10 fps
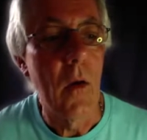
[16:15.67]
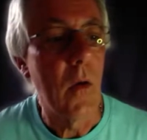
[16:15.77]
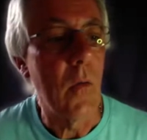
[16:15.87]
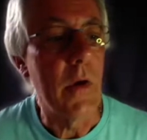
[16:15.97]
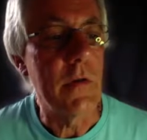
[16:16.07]

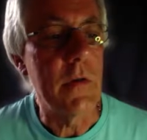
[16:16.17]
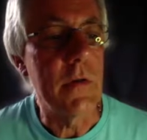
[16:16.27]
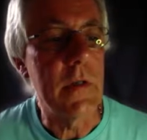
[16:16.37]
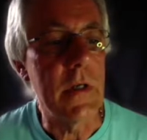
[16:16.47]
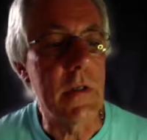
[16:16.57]
Question
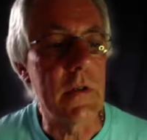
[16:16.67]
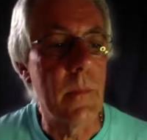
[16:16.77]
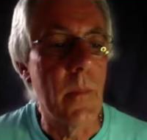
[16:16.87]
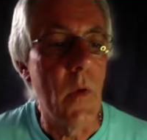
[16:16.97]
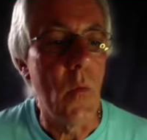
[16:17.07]
6.
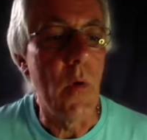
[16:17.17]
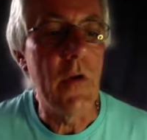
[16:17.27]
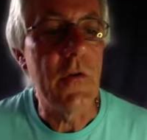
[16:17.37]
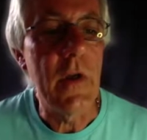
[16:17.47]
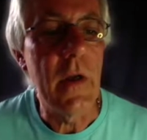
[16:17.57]

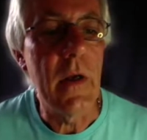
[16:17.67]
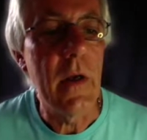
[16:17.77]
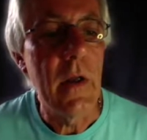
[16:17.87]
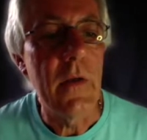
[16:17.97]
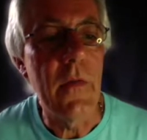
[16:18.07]
Which year
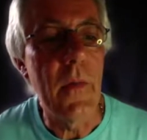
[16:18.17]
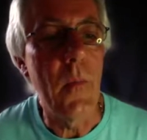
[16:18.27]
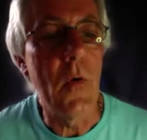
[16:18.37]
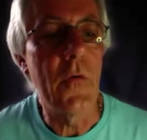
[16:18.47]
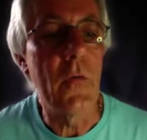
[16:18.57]
did the
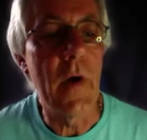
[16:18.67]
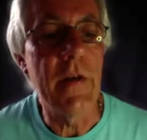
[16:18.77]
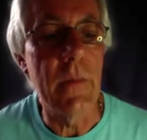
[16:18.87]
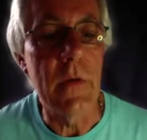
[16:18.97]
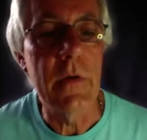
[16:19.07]
Border
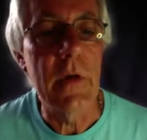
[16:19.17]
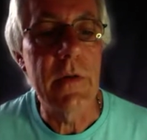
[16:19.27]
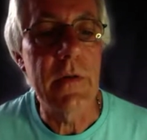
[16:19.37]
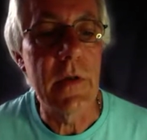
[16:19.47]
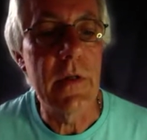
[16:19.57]
Regiment
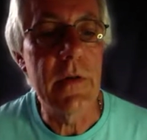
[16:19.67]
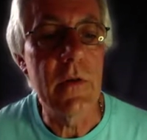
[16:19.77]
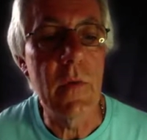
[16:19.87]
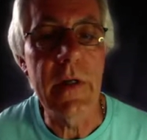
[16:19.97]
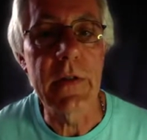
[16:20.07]
cease
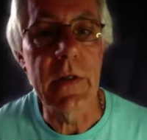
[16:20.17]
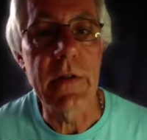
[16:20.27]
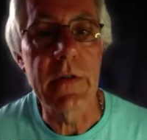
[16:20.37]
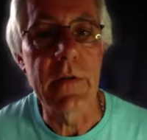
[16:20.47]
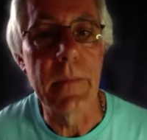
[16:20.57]
to
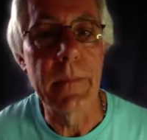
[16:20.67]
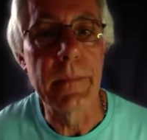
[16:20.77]
exist?